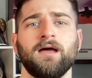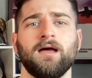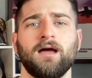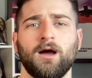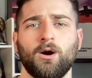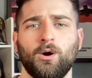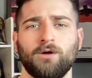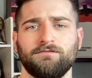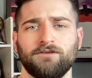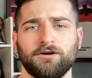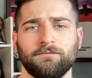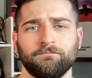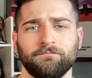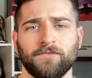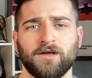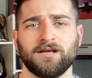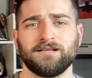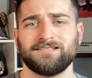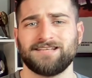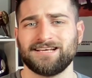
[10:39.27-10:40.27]
However,
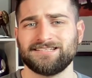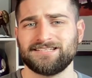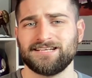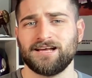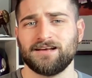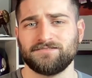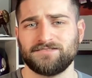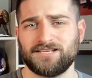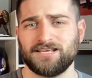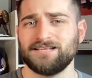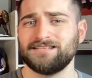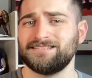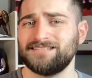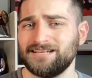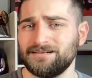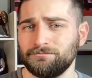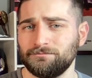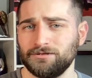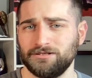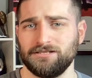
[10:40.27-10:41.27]
Dostoevsky
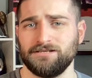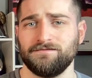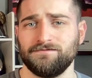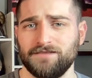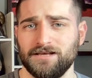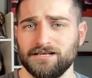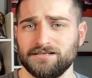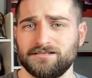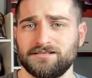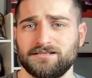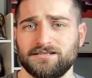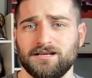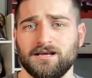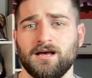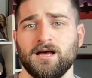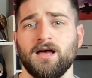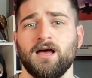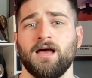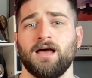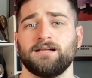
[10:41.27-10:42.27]
didn't believe this,
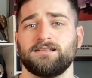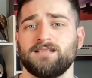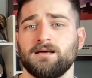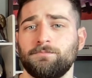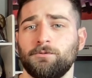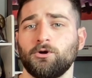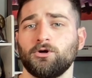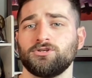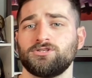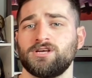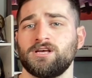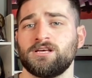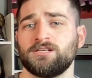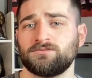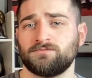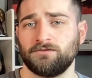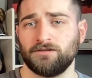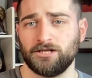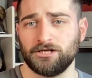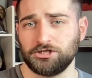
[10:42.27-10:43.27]
and typical to his
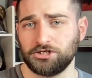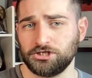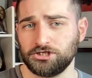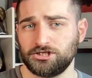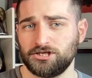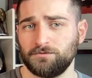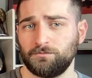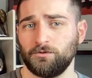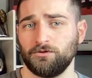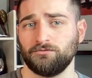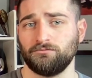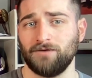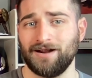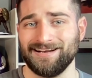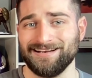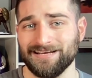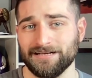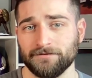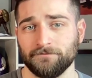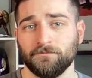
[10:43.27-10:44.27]
relationship with
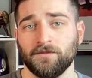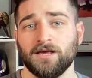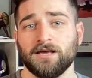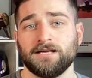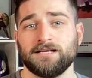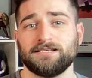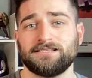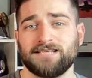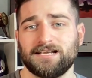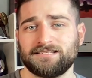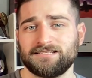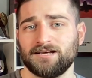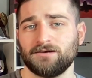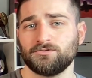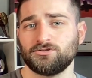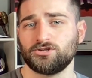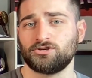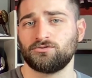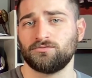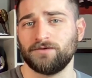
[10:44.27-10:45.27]
writing, he sets out
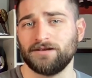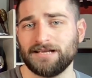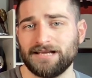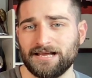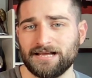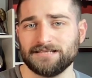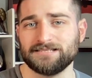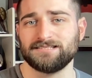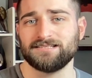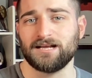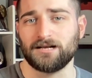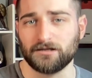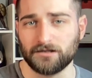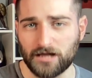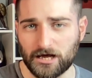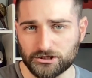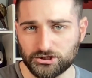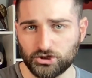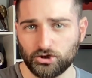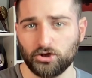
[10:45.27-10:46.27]
to create a
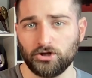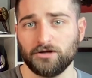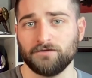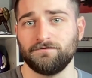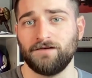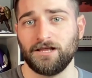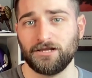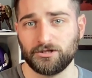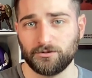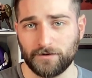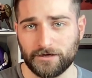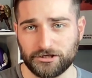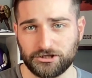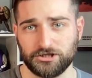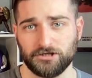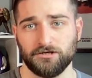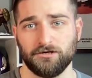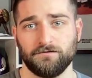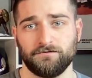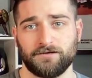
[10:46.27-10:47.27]
psychological
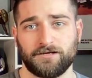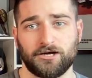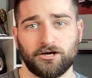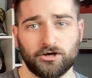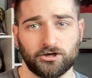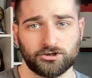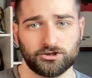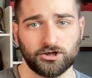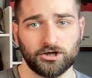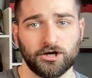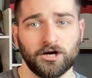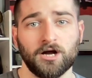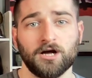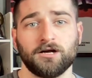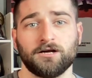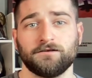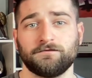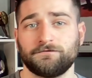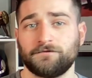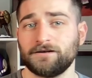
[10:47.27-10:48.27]
evaluation of a character
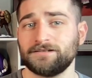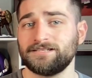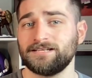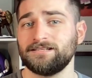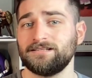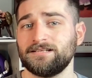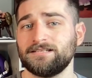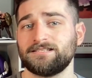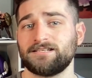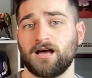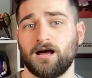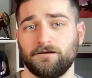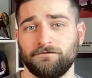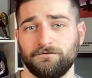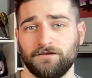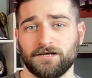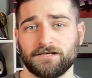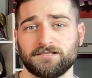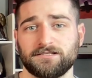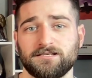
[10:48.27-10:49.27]
confronting these
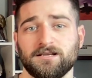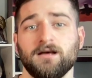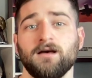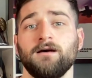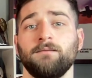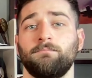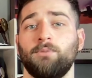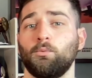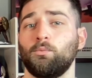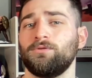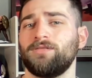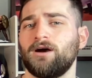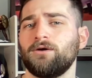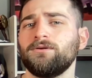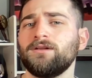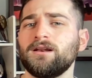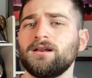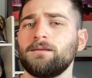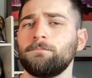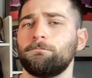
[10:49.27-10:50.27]
conflicts, but without
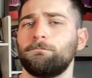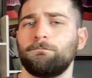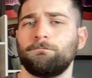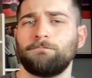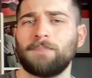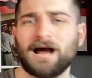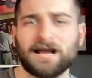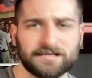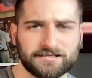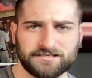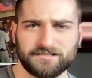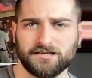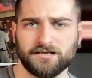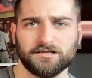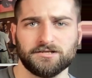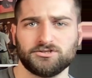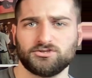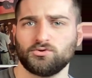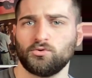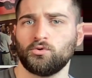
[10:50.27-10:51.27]
any
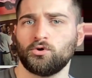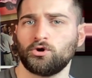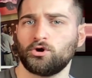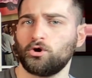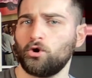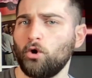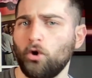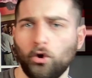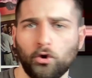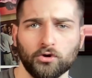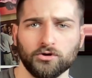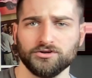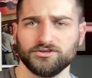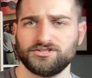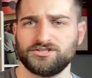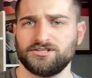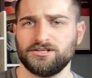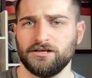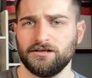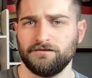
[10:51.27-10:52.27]
biases or holes
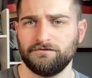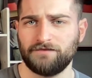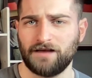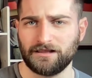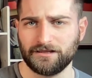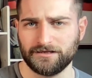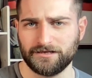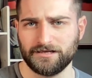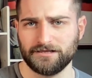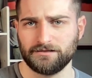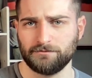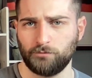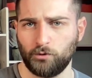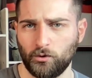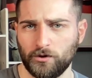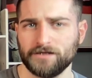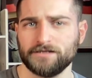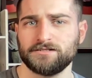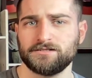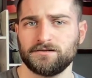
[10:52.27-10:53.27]
to invalidate the
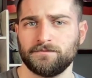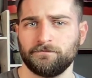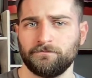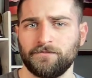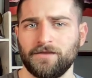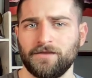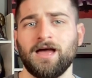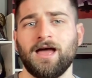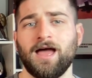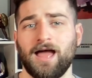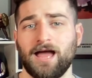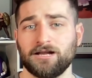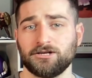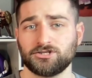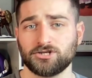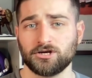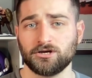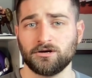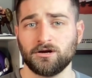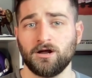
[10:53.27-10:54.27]
point.
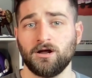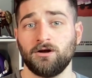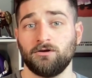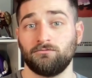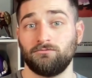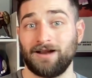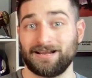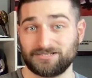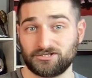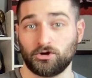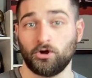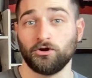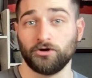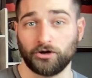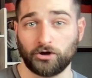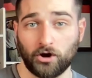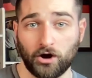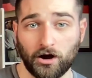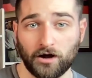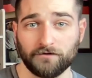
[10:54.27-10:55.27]
Enter
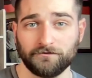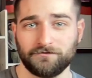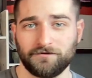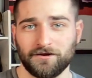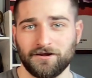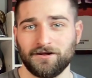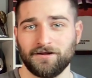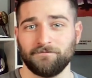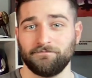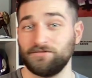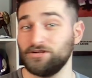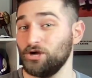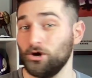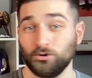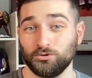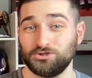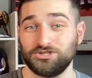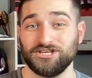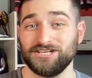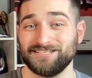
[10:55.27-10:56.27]
Raskolnikov, the
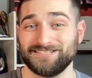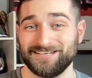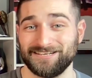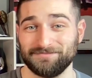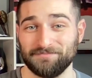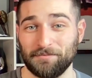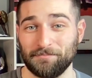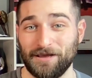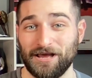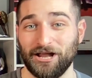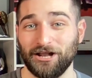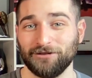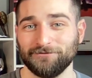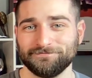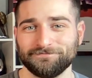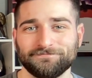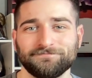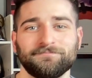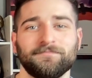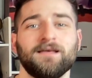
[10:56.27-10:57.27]
OG Sigma male.
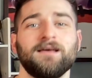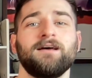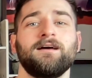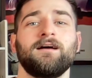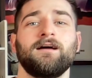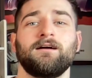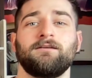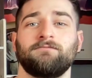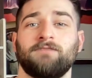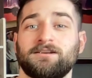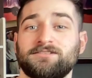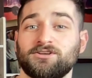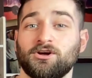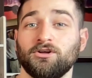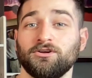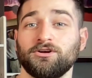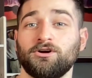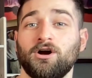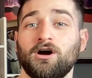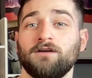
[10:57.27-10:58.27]

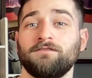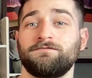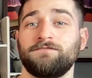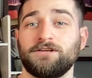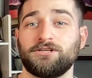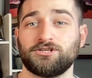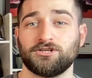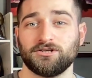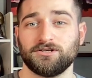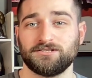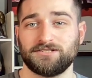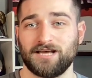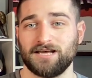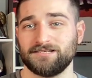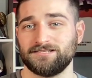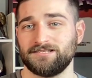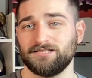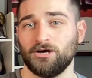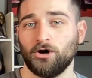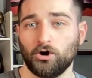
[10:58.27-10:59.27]
Raskolnikov features
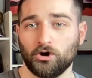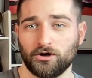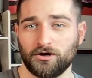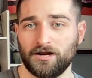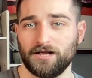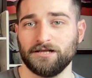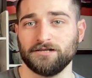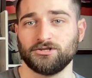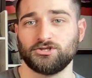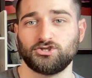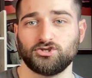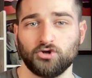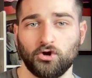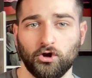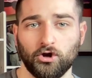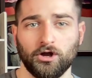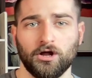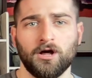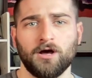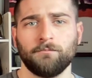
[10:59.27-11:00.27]
as the heart and
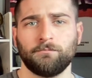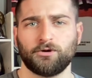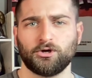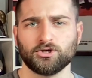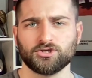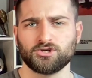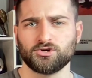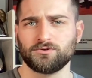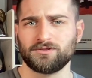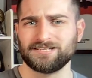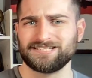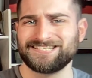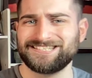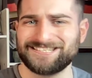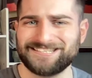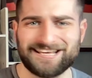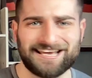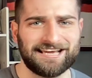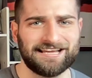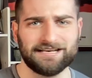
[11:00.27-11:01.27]
soul, but also the
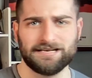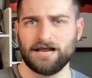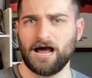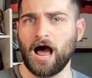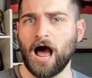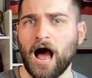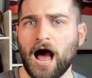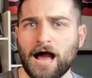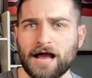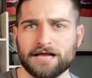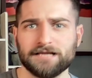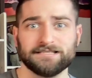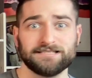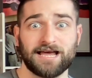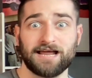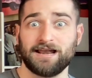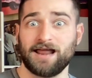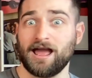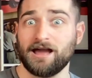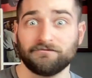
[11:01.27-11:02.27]
skin, eyes,
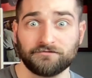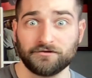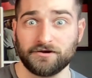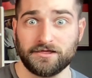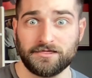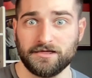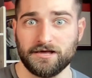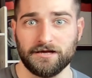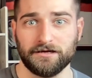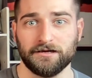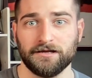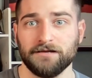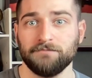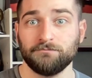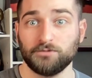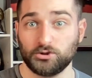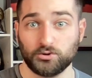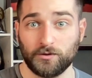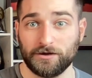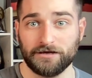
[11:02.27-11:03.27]
and everything in
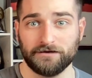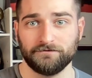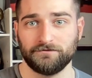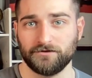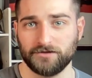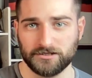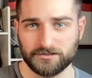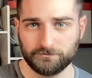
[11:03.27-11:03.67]
between for this